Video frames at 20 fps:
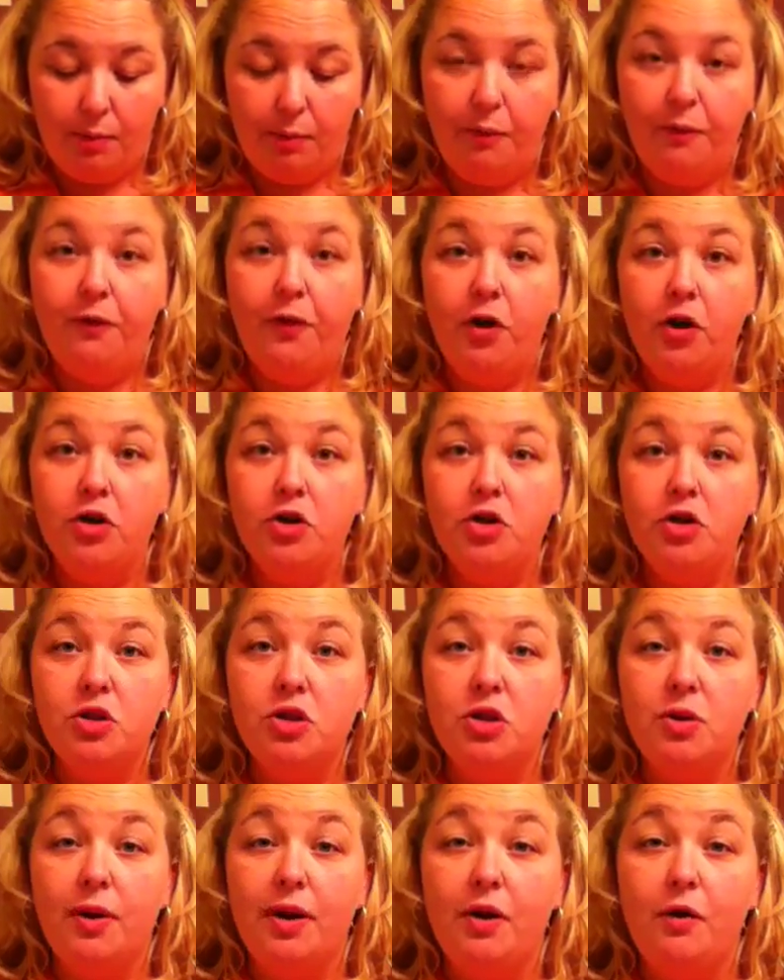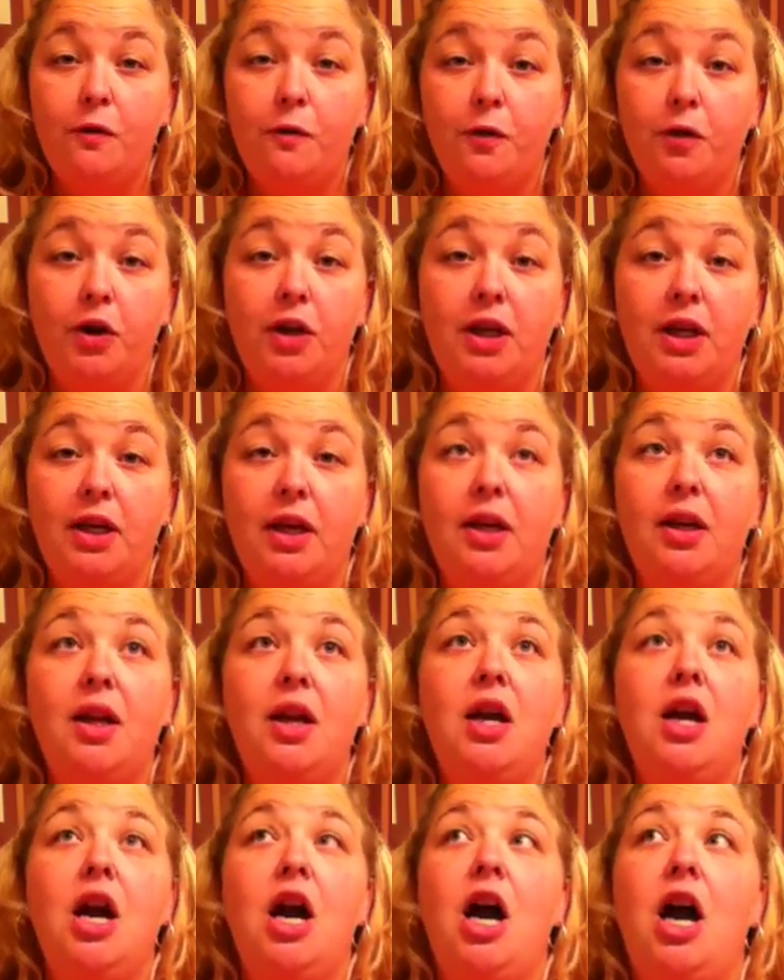First, so I don't forget,
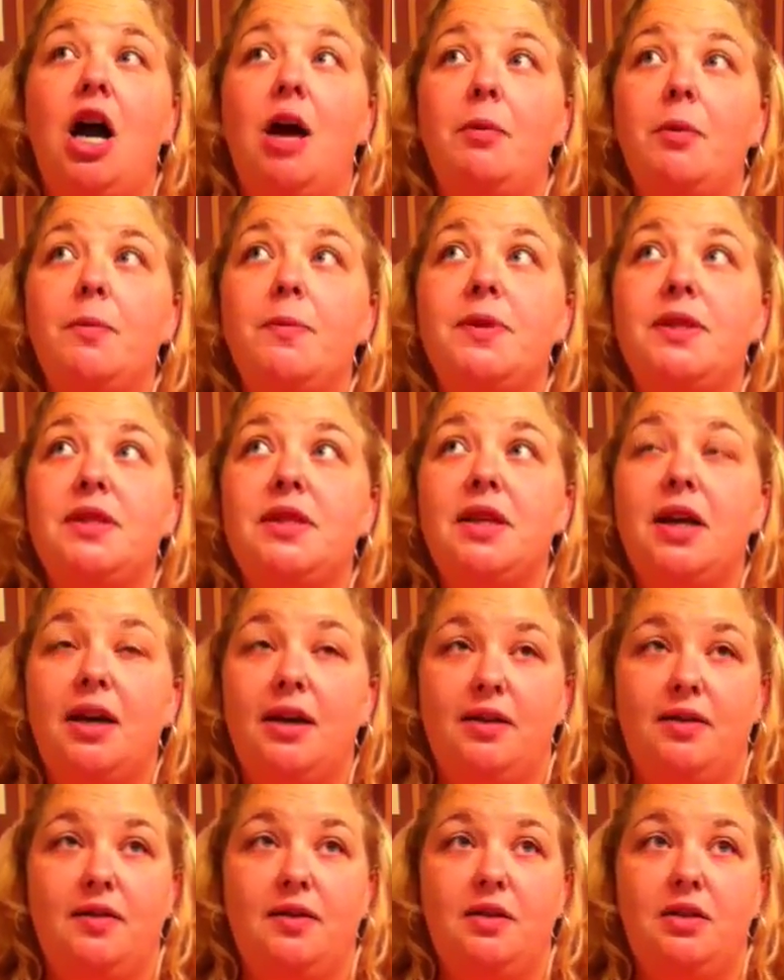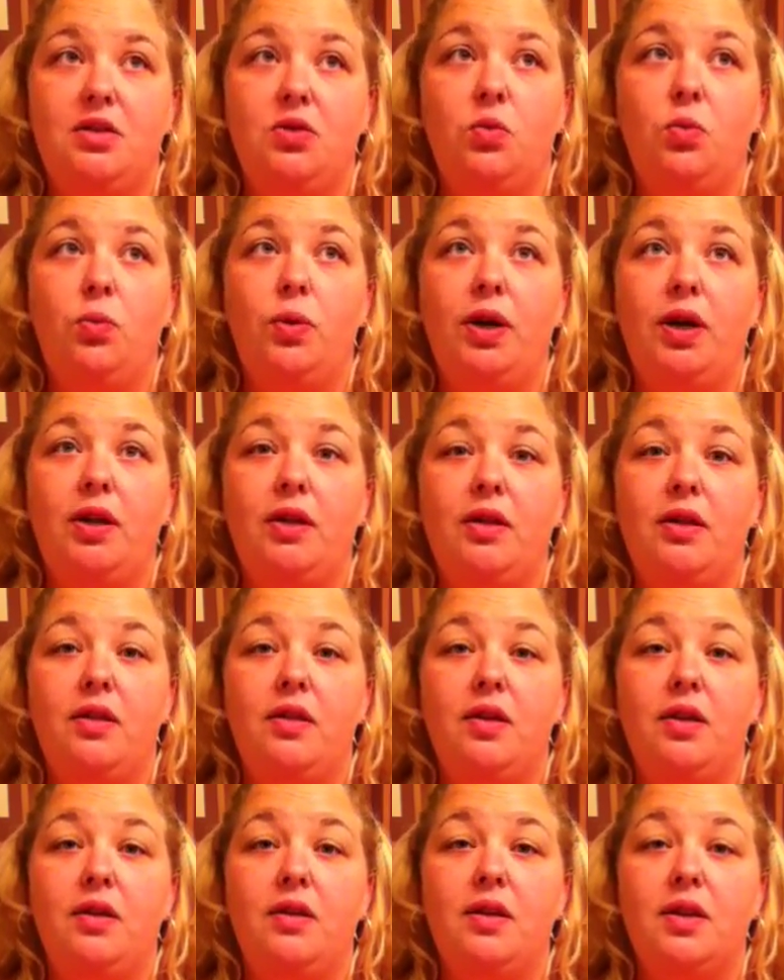I'm obsessed
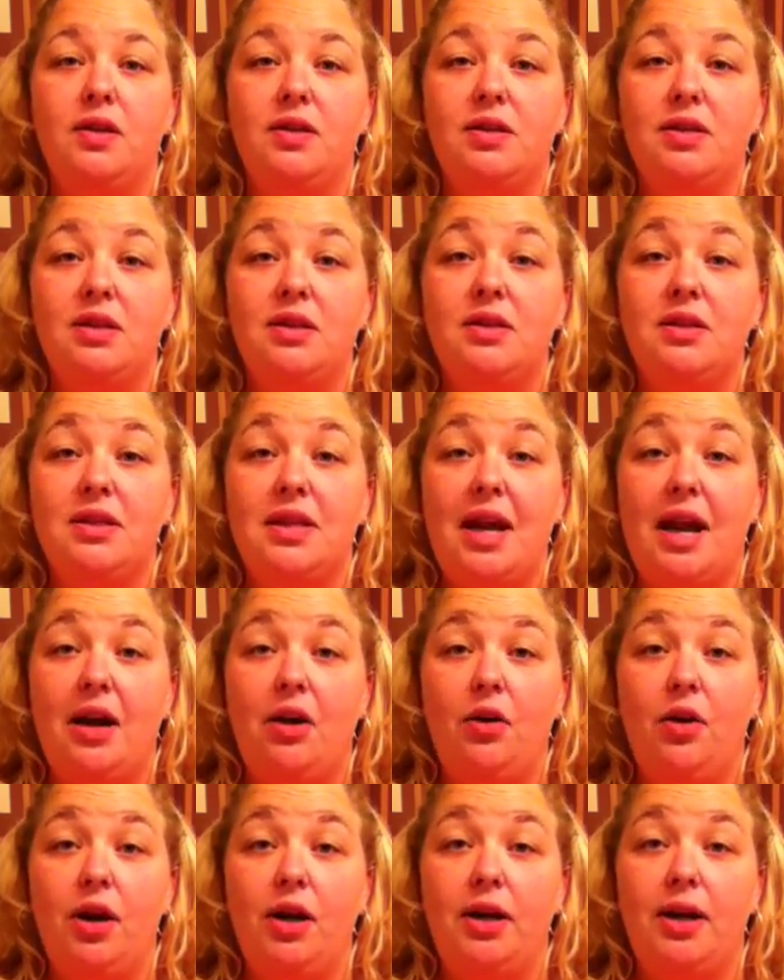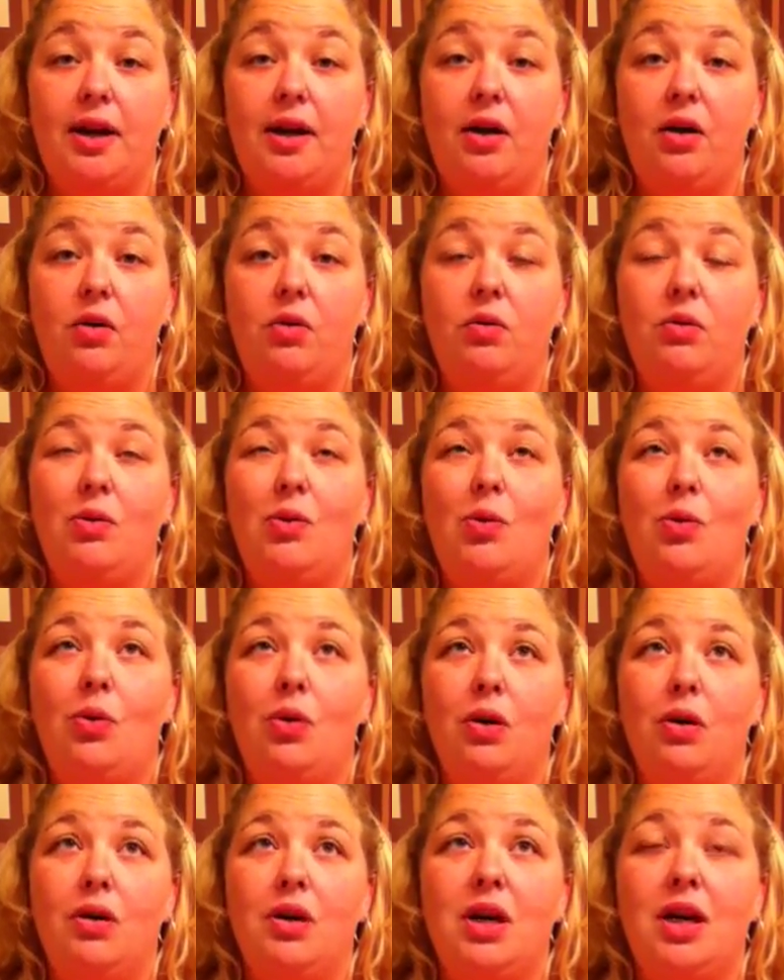with this snack right now,
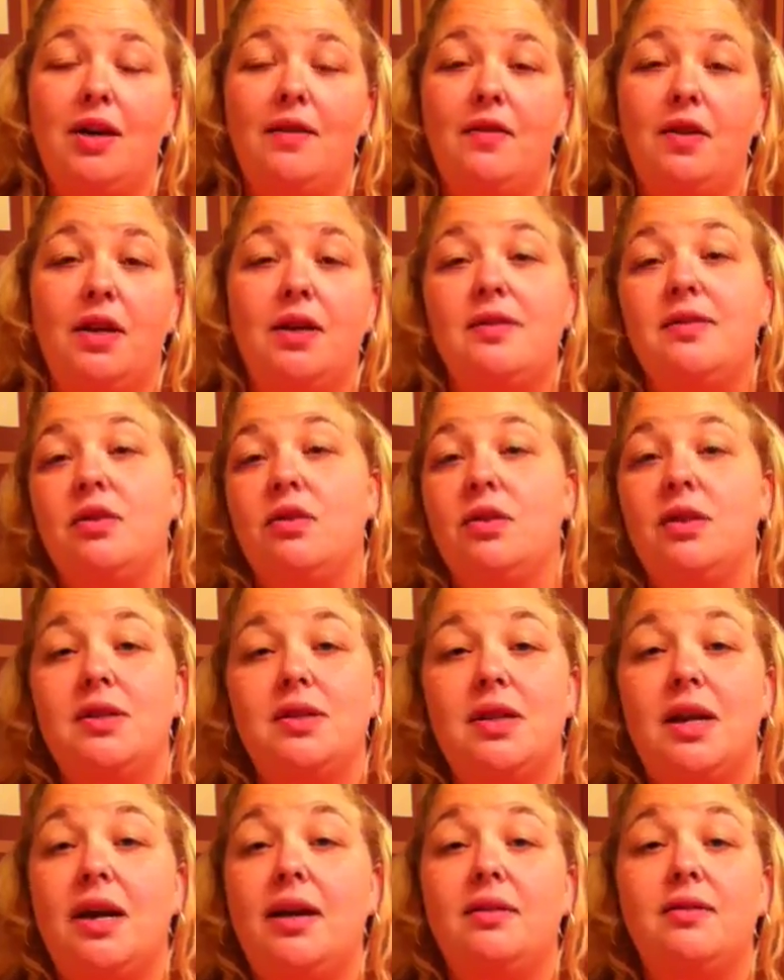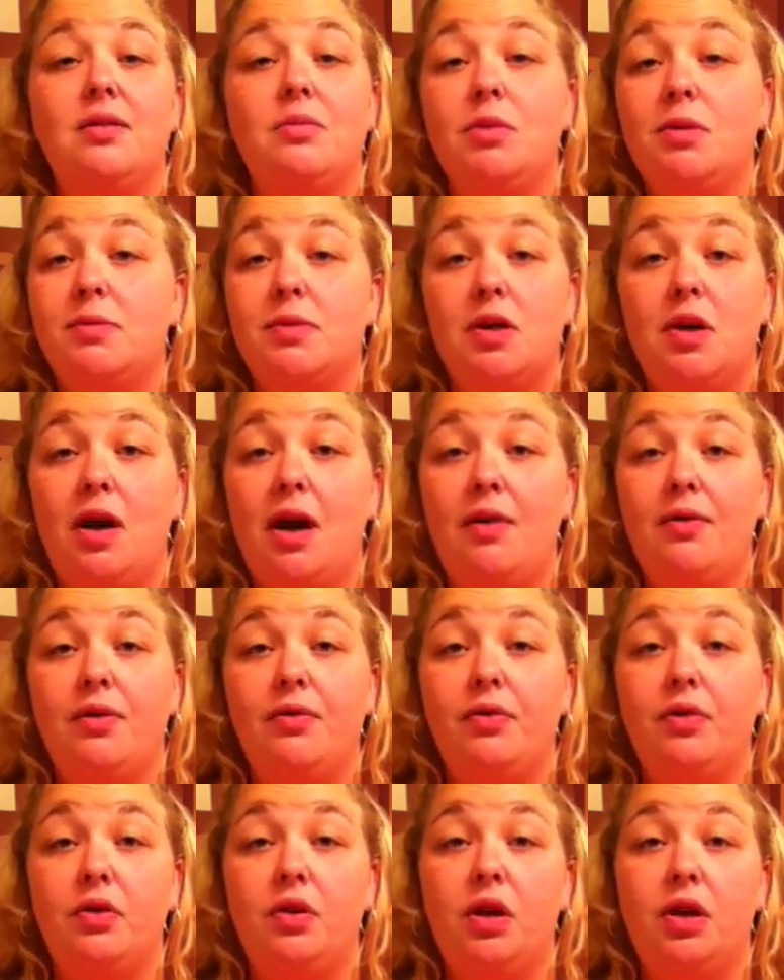or not even necessarily a snack. Sometimes I'll have it
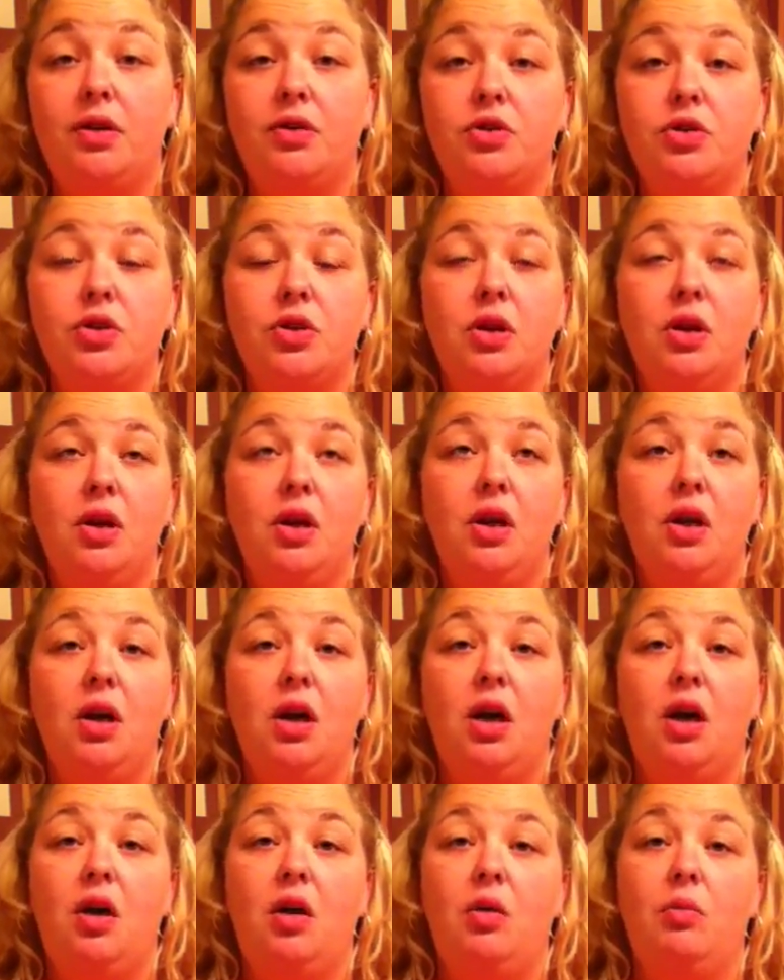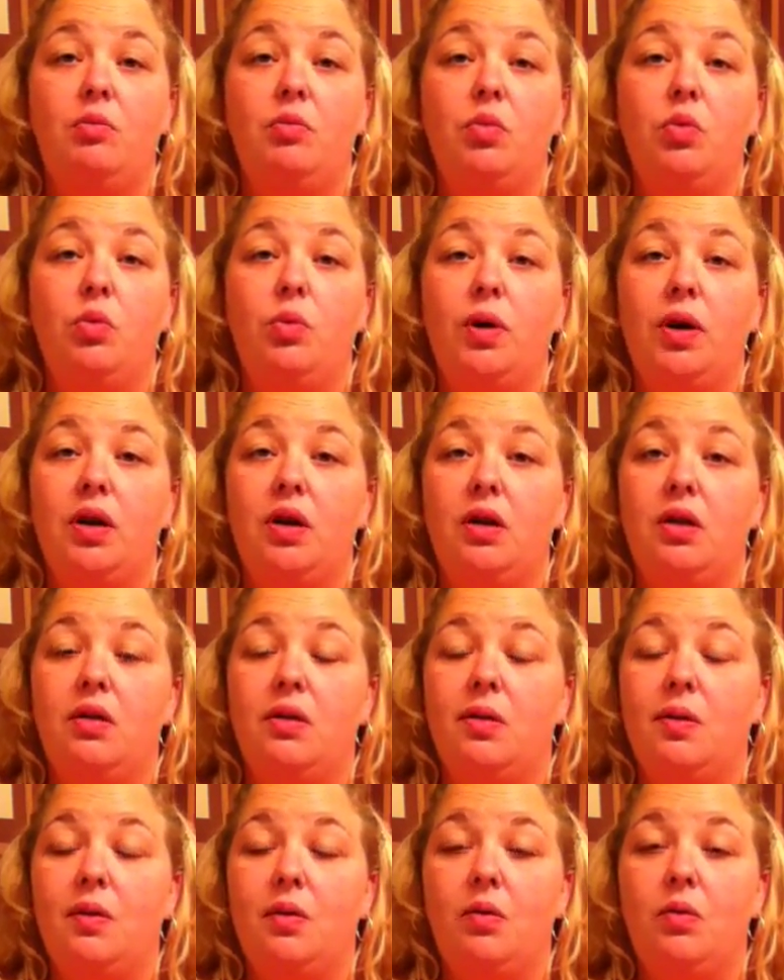for lunch
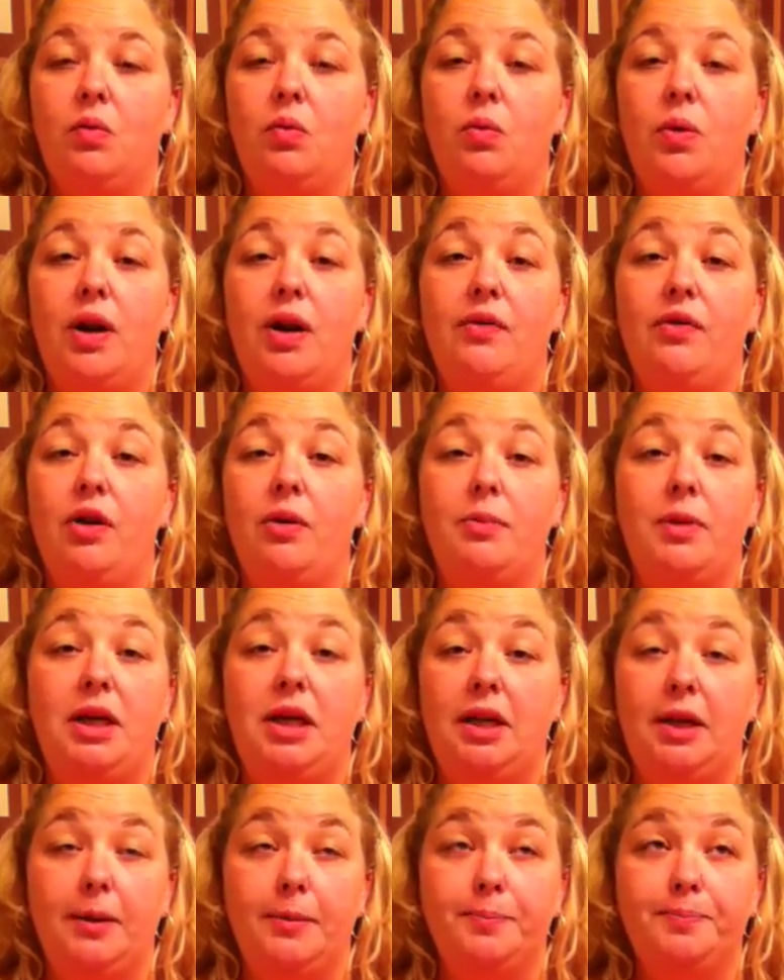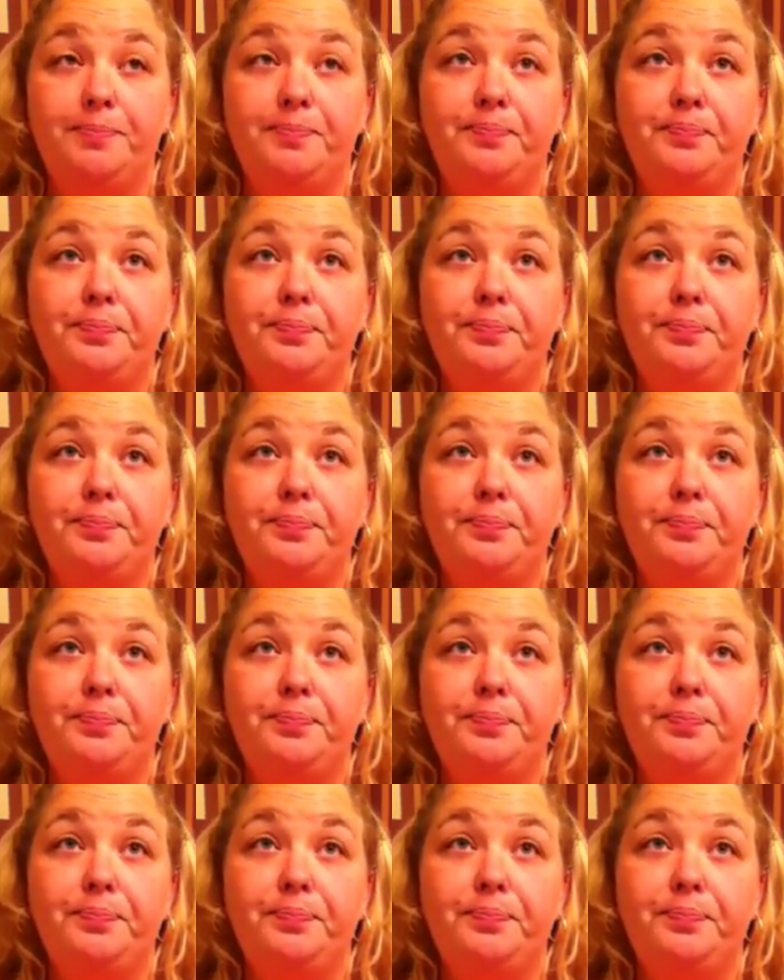with whatever I'm eating.